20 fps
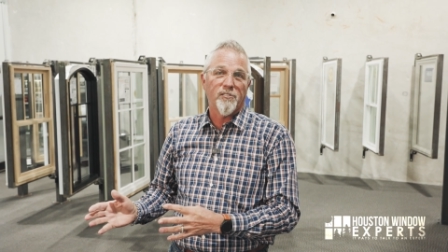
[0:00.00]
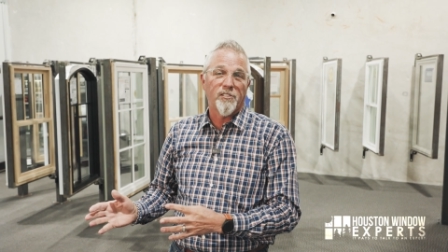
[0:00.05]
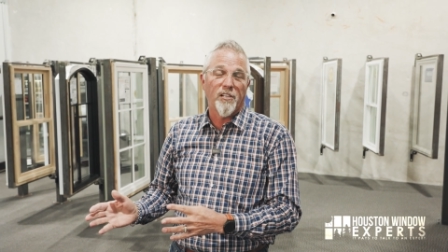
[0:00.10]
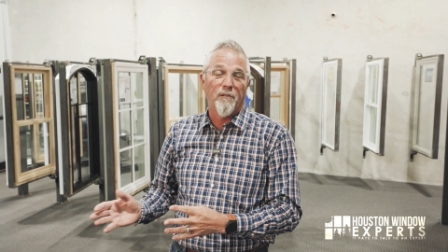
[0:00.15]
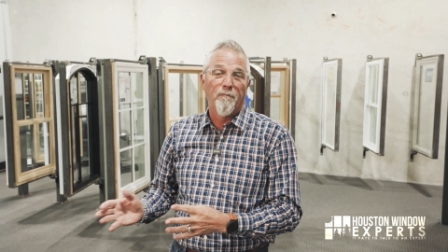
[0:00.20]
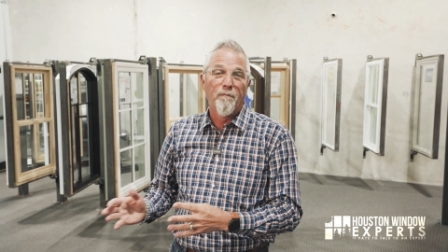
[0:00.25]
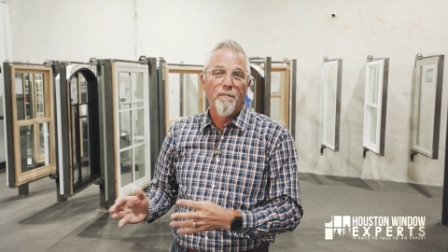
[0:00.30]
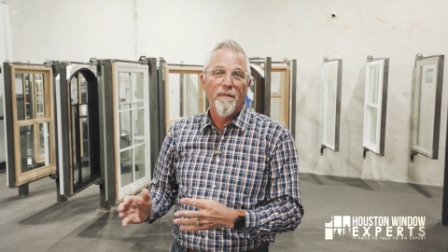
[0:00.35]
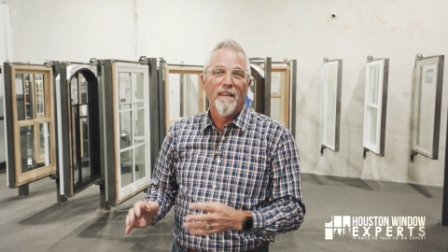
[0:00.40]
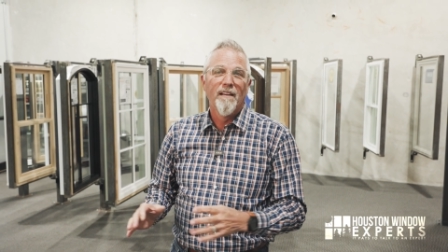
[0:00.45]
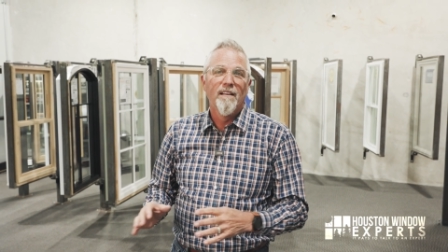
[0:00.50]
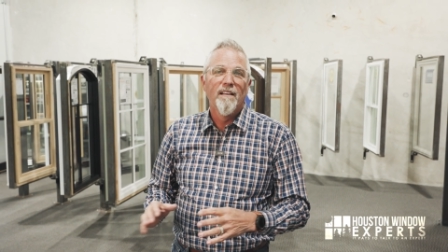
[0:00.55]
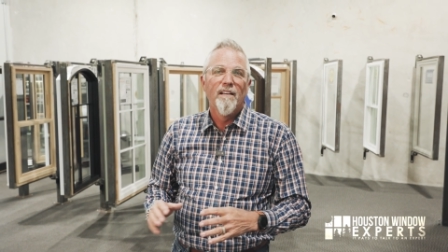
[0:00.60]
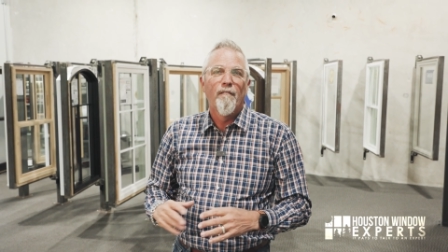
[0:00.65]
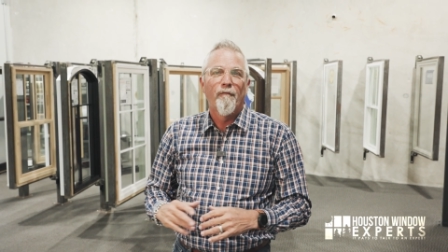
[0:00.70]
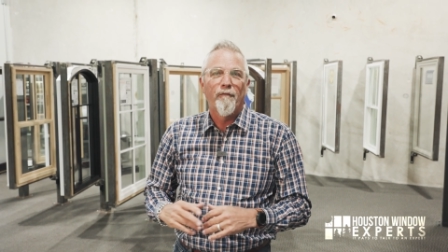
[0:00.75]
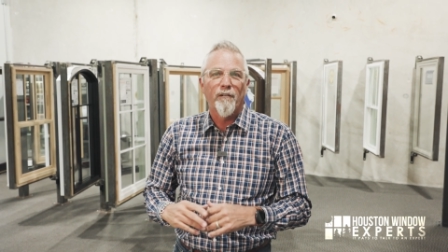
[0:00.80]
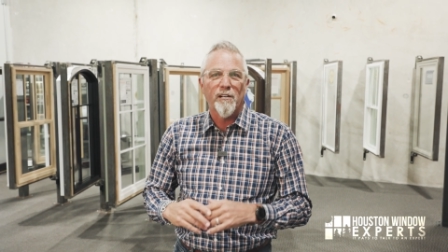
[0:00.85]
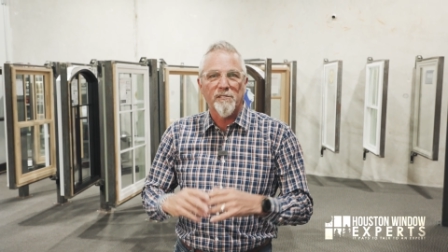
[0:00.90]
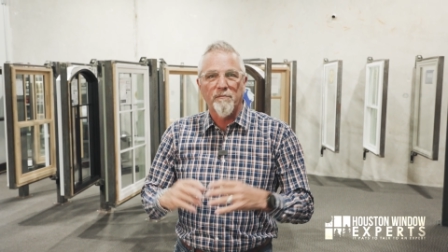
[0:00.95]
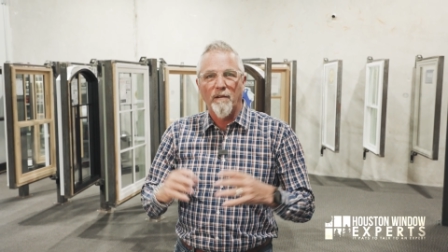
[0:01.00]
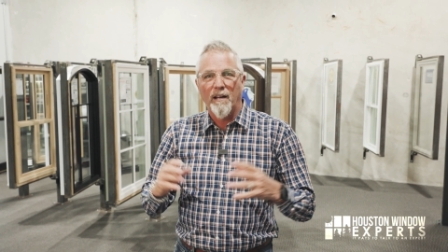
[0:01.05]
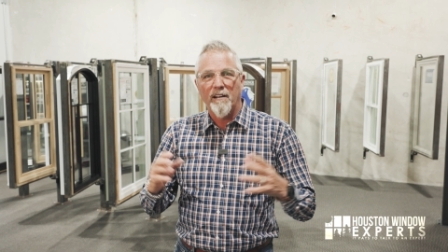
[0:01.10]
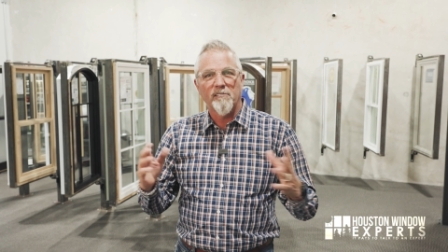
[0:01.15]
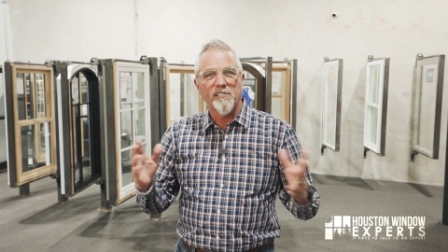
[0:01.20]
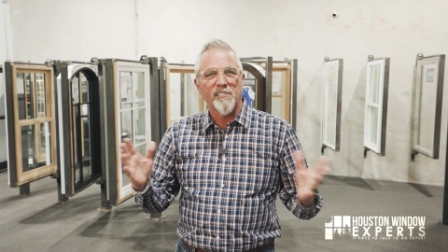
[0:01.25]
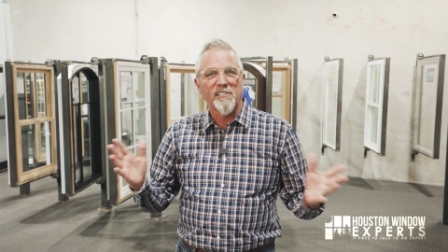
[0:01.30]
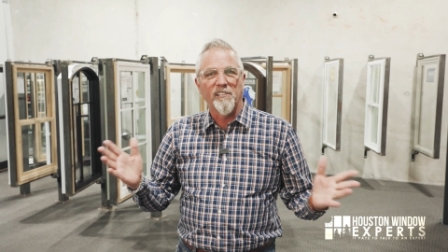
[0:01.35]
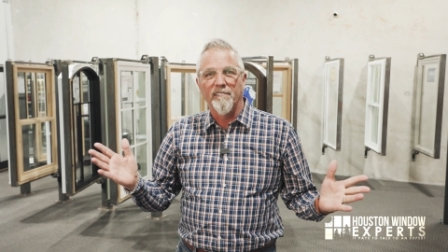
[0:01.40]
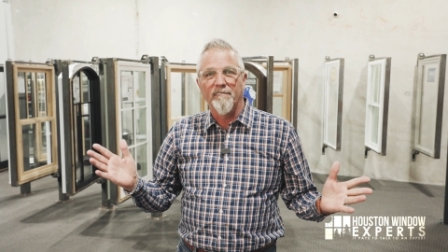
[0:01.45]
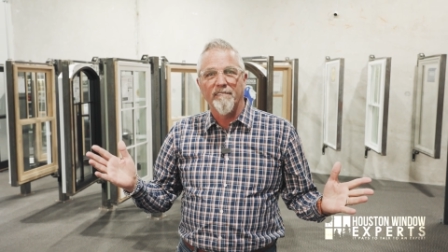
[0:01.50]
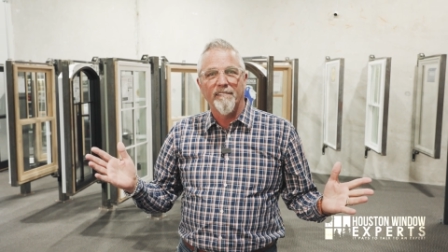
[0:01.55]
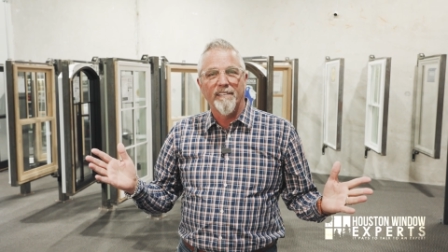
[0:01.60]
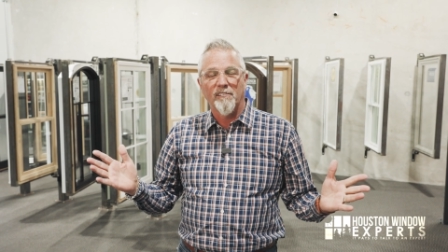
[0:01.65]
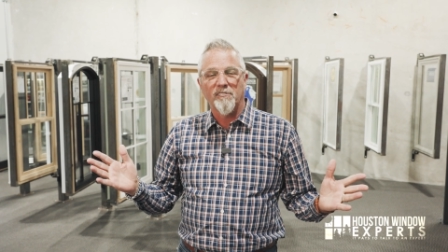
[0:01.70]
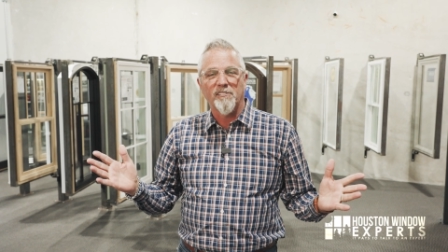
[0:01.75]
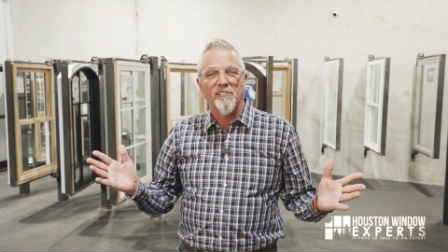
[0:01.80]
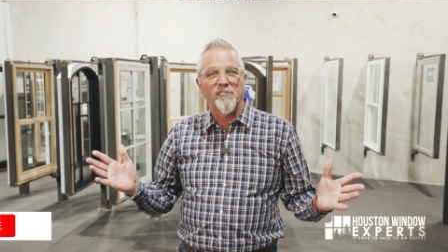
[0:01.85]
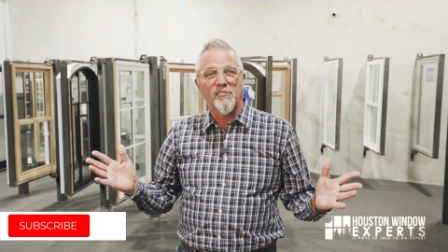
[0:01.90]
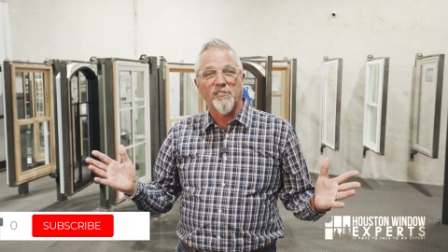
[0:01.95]
So first of all, there's a,
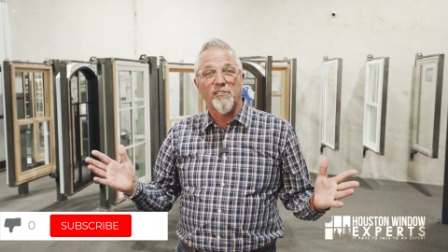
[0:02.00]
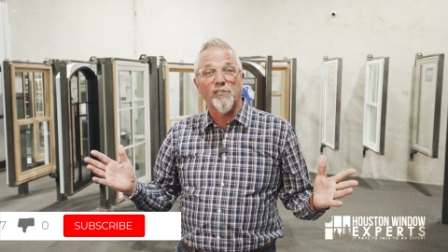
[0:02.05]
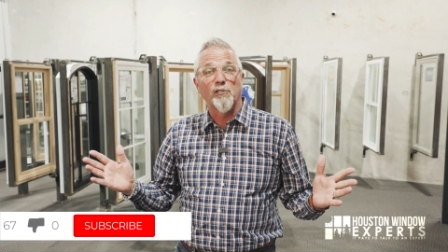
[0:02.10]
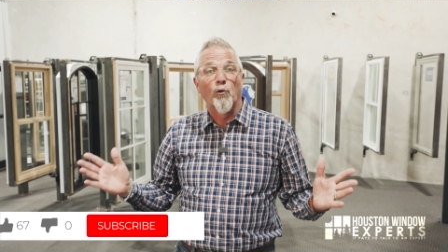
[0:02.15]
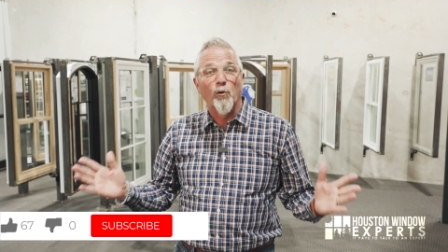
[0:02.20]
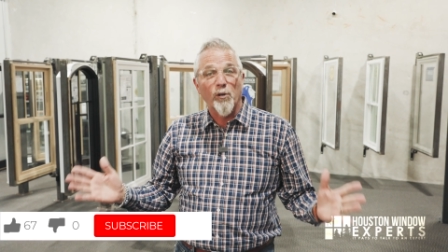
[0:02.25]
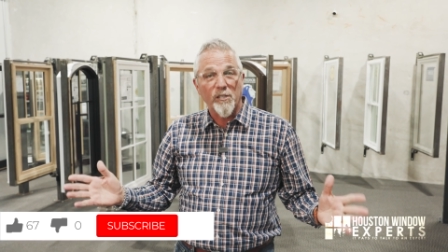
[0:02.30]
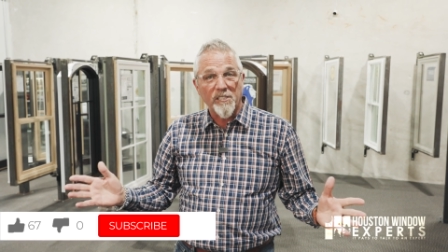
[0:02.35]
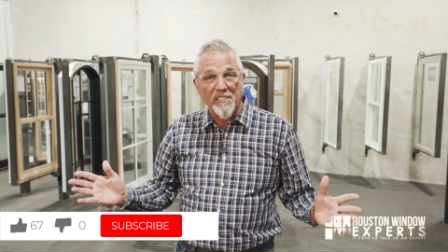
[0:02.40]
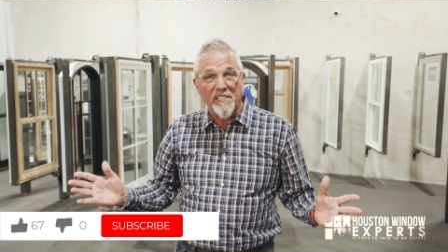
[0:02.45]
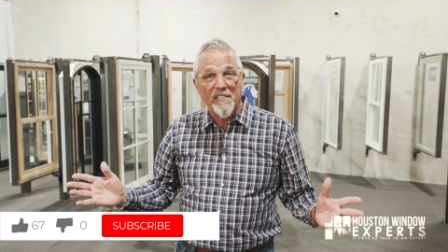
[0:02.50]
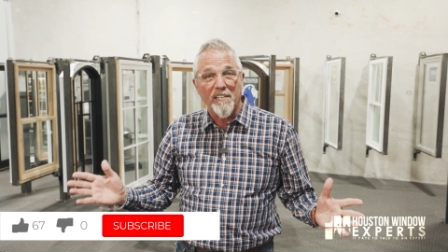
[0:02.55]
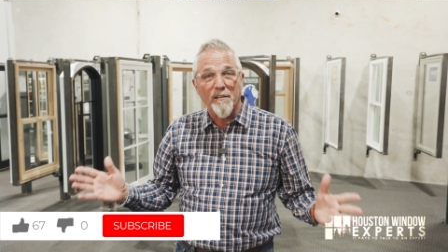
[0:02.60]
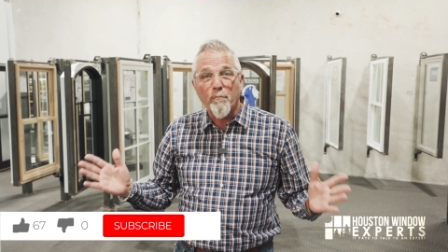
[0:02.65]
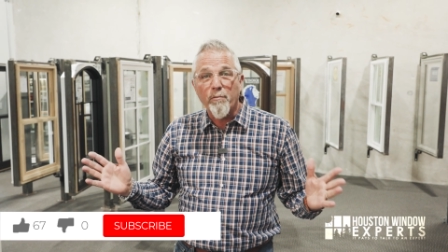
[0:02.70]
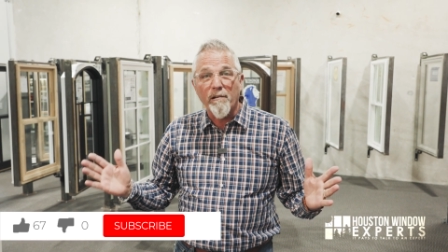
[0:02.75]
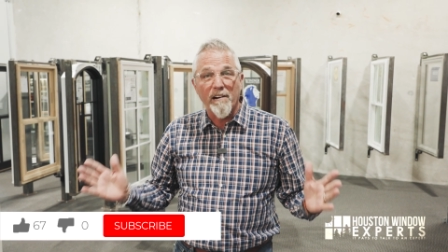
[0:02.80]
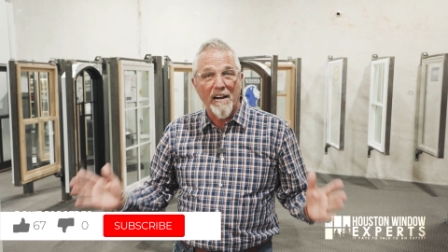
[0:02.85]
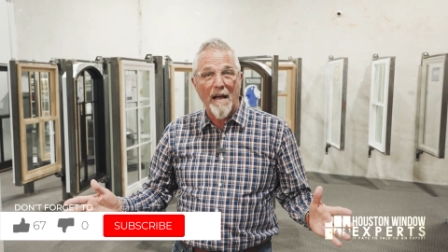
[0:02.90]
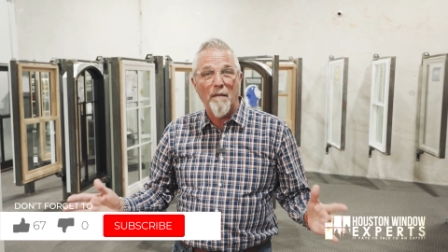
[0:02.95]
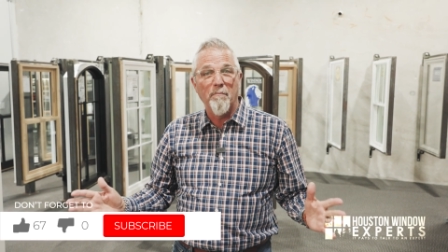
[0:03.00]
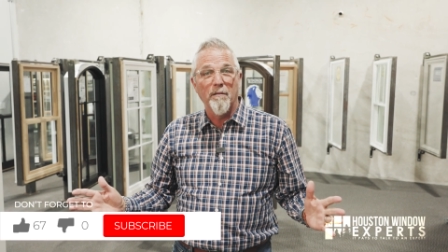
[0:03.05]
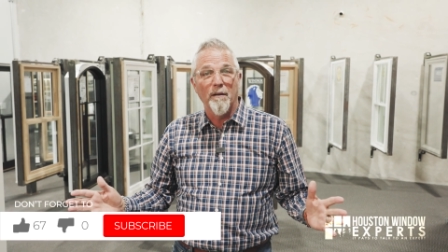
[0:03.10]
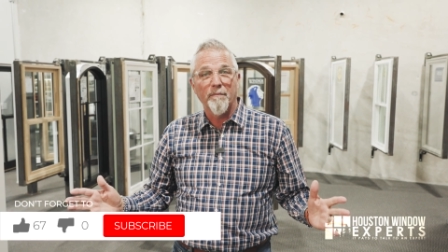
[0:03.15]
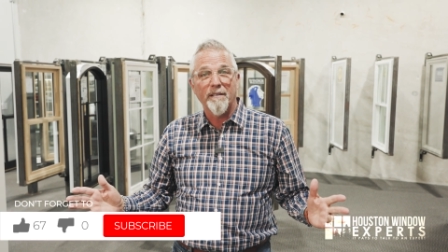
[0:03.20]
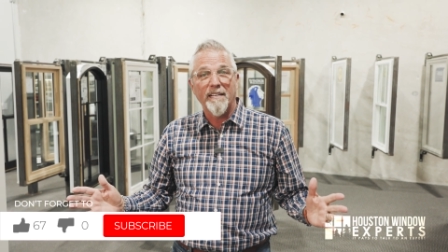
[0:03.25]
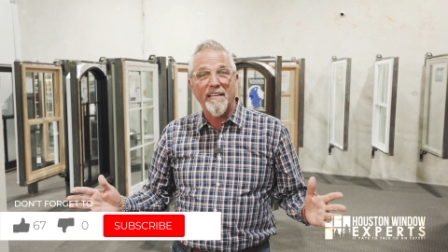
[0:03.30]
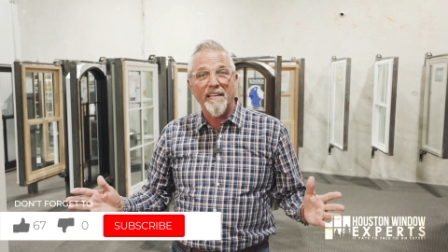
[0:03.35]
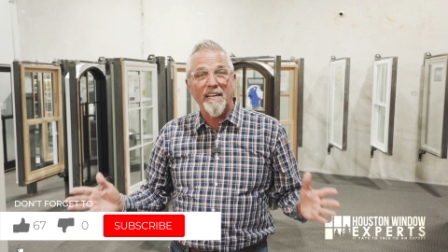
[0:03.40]
there's a sourcing problem.